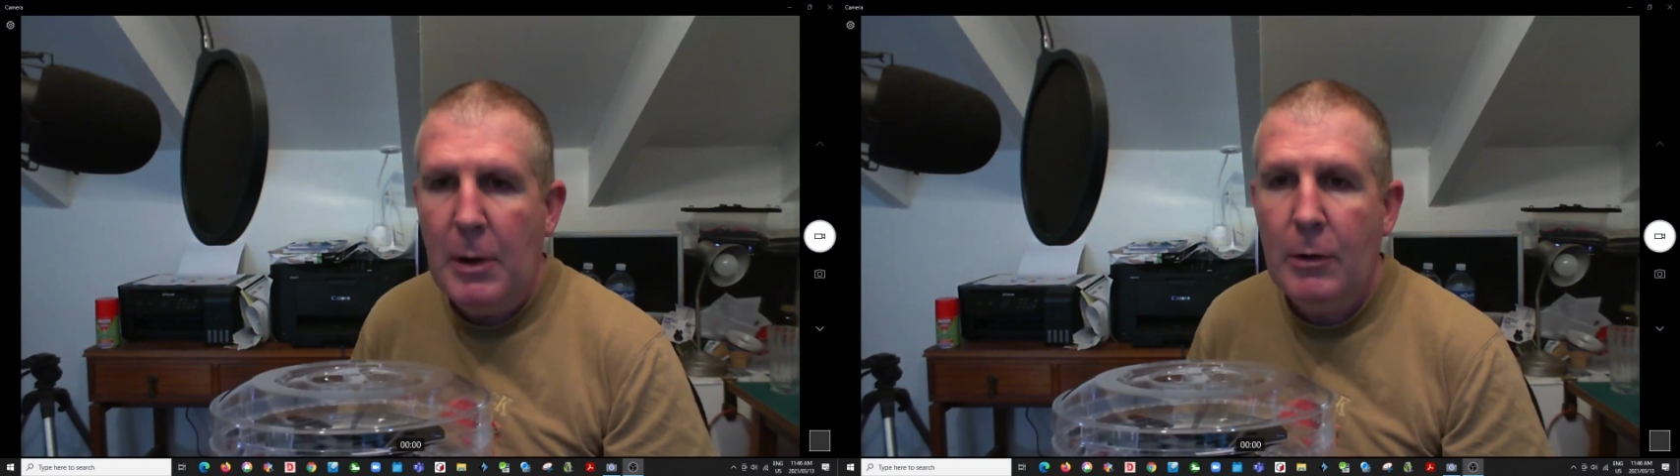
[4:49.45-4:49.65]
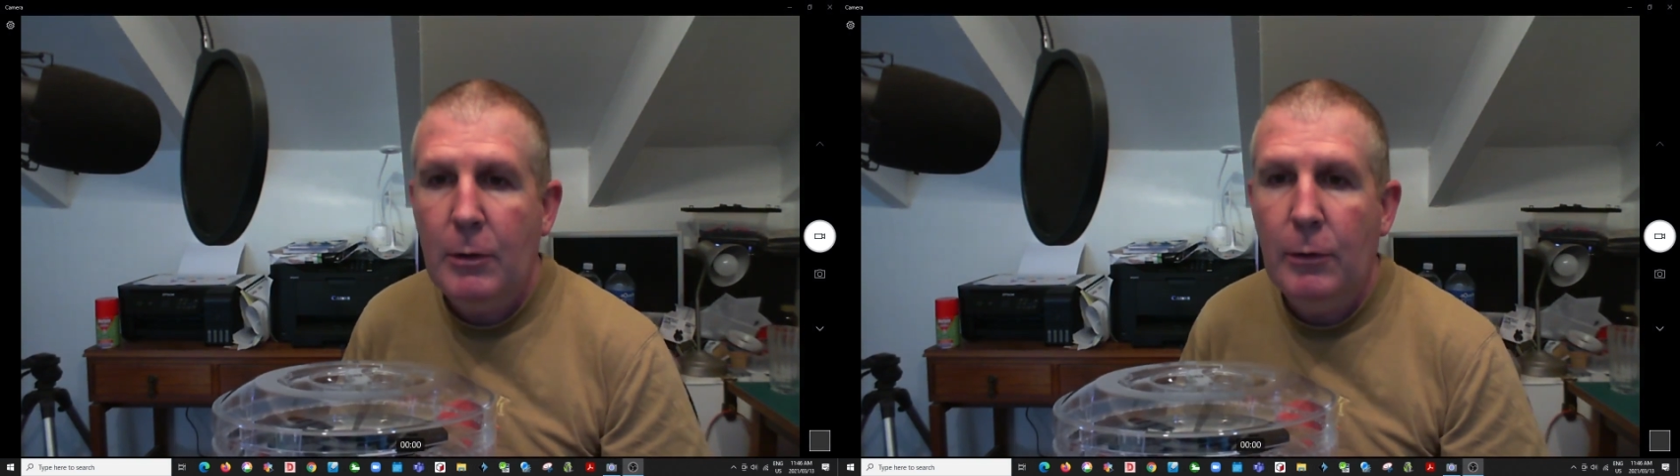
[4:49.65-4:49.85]

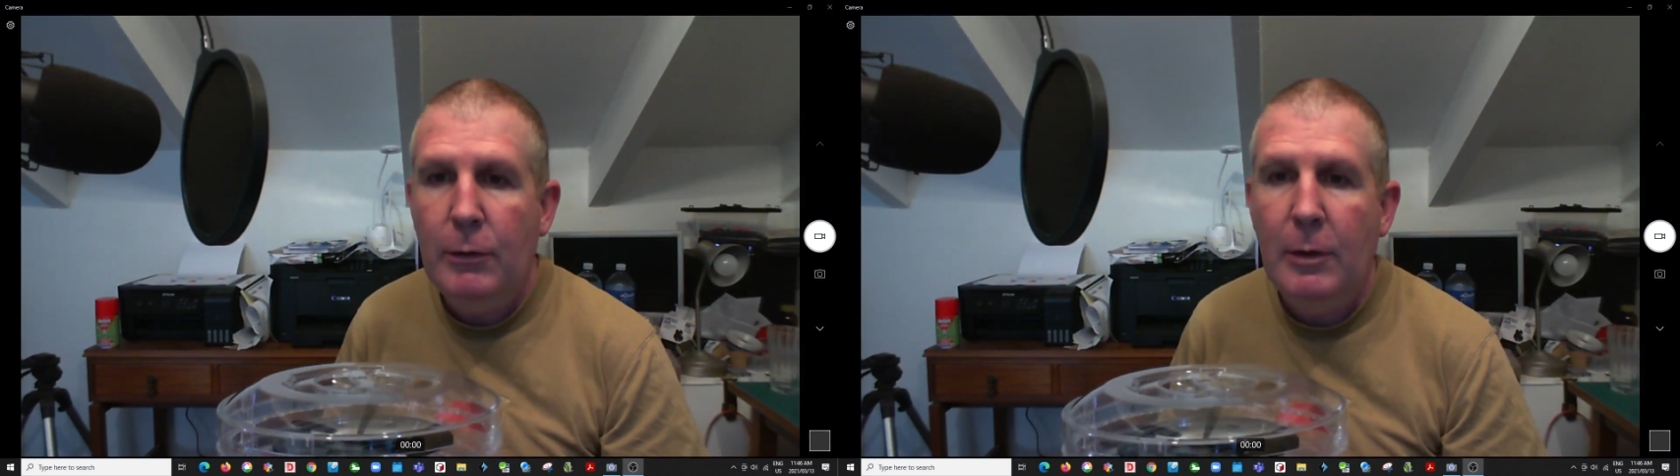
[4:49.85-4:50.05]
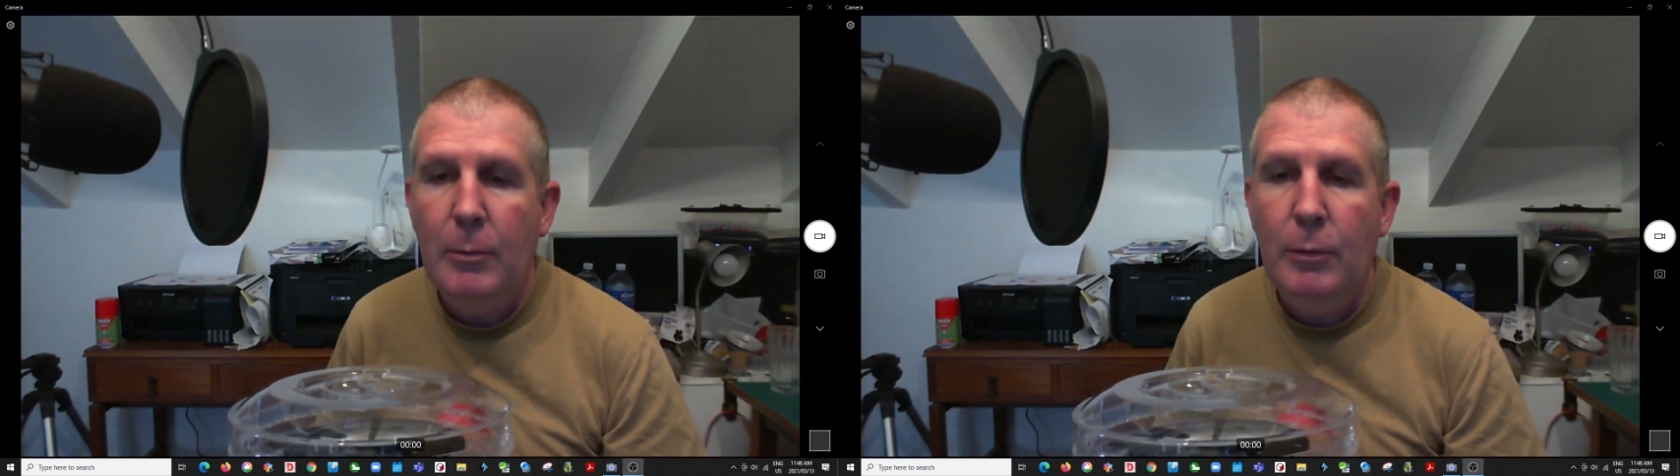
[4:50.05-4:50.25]

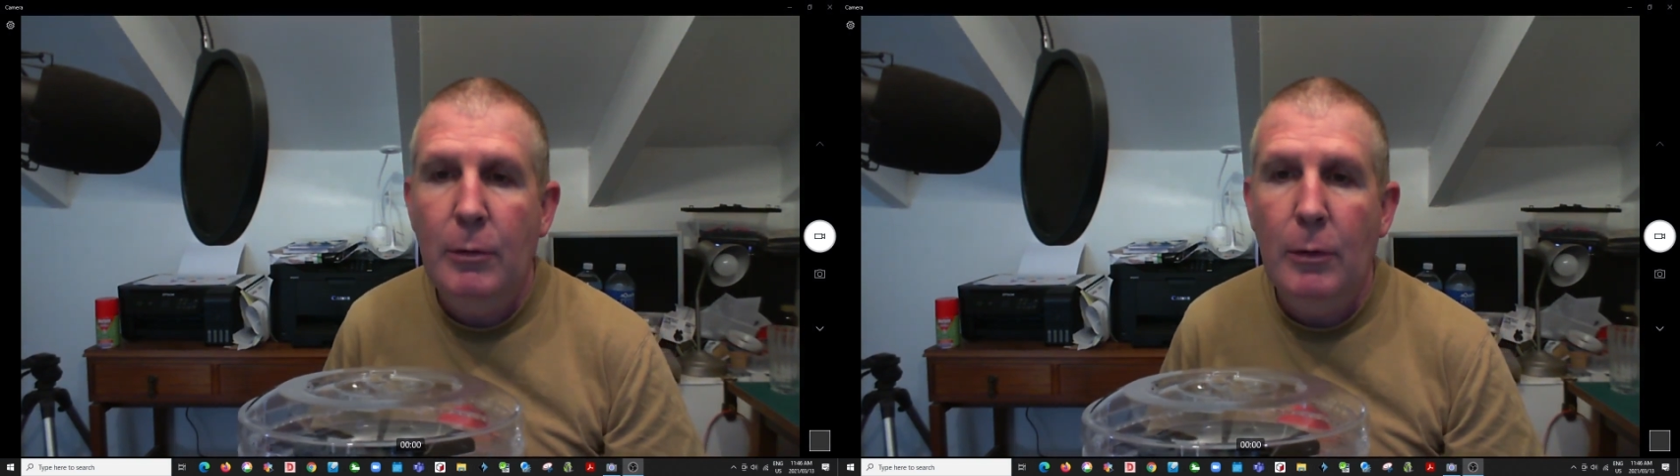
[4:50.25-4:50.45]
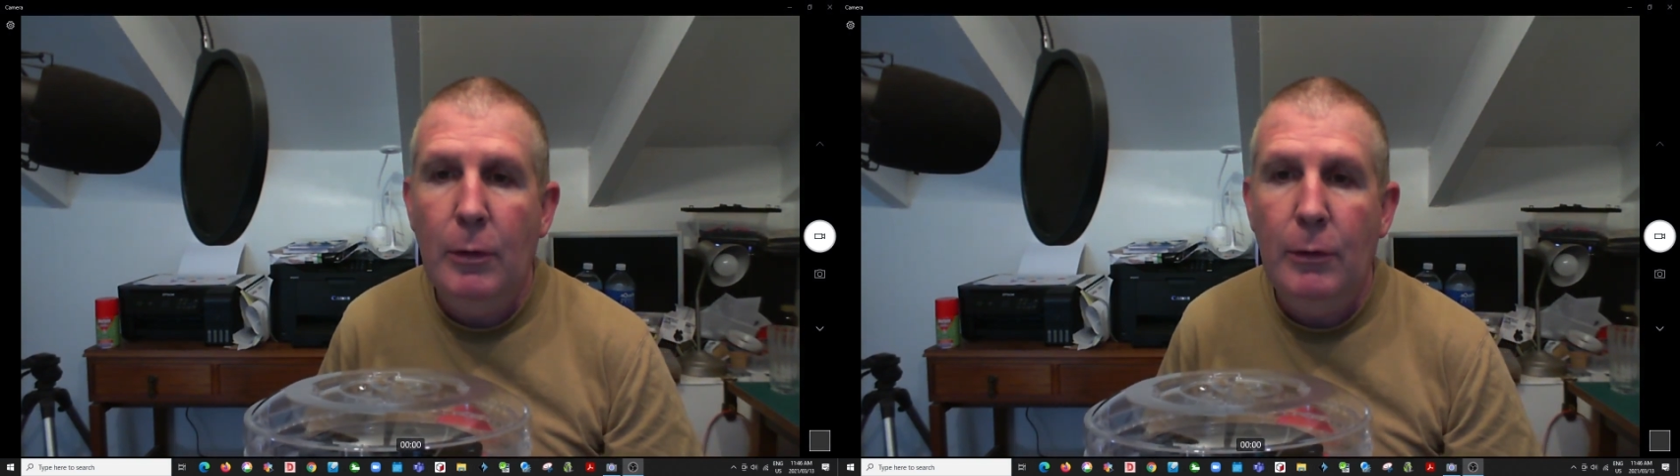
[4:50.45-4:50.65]
consumption
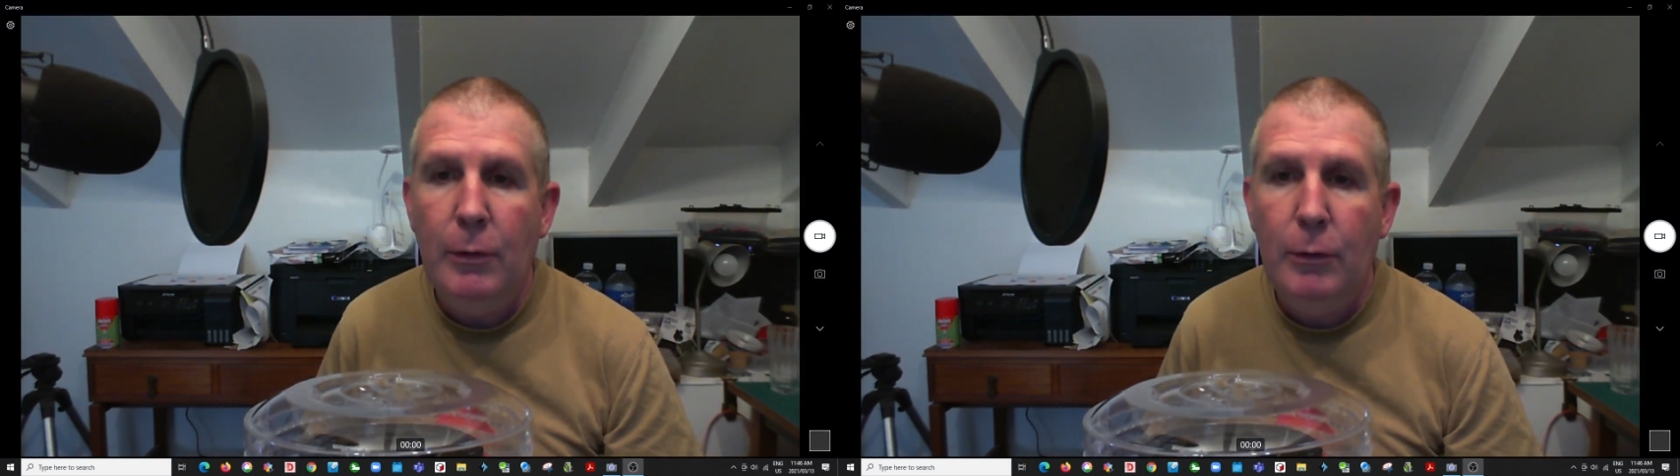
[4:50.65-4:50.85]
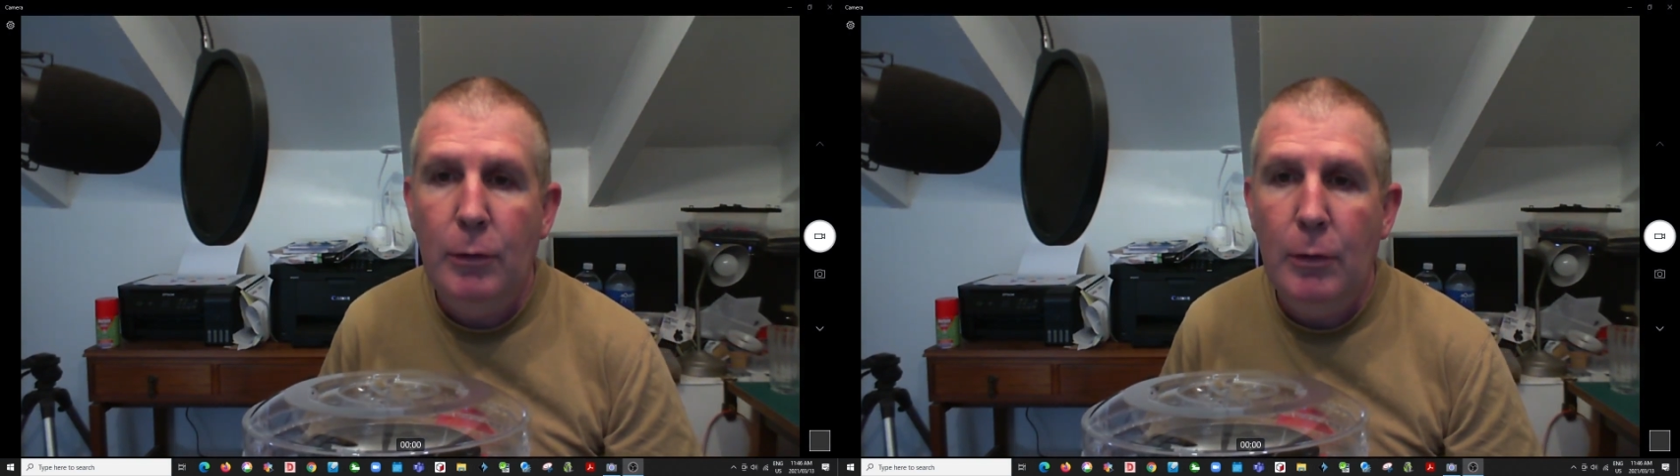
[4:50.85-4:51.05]
on this is
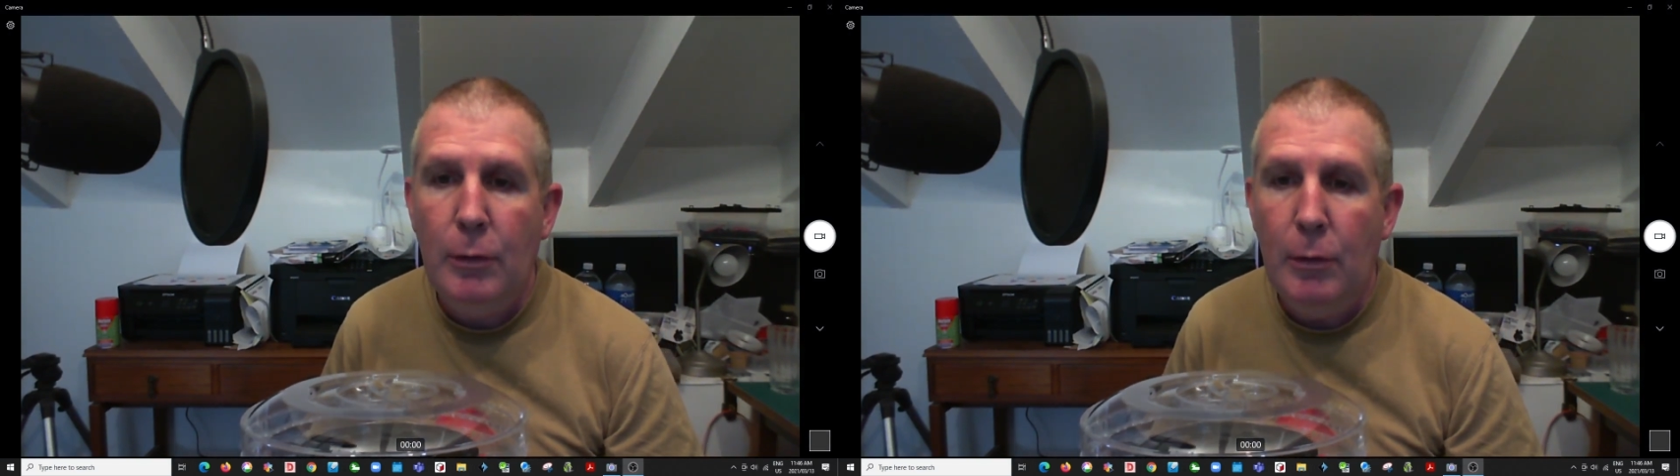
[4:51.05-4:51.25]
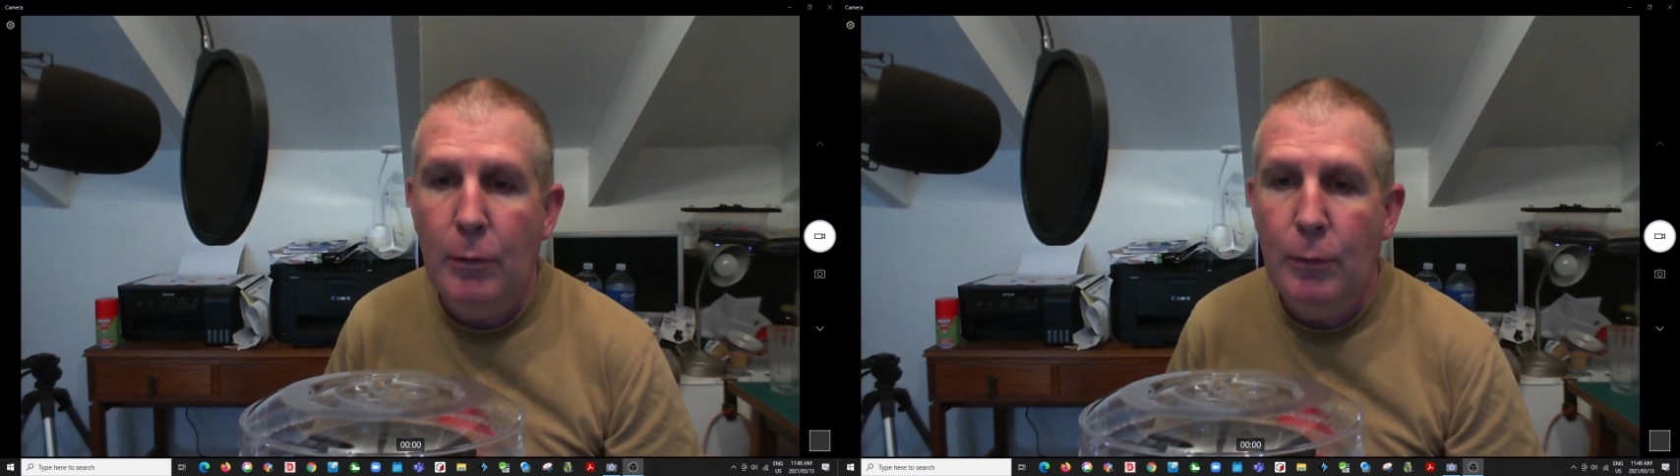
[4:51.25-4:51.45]

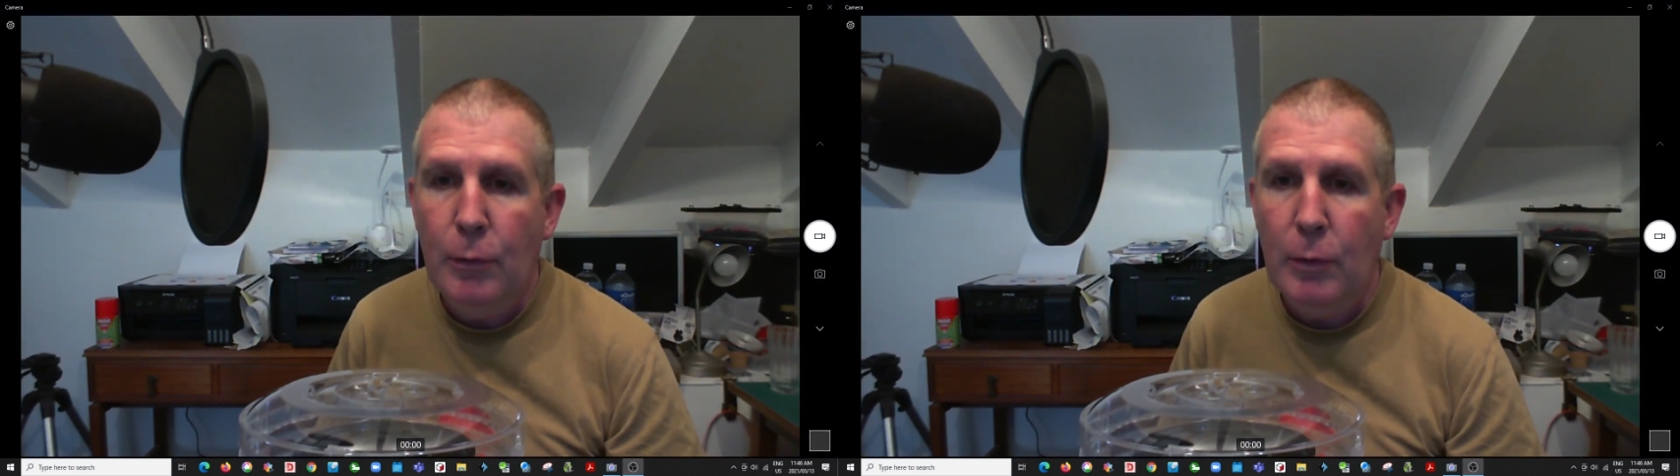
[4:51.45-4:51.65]
240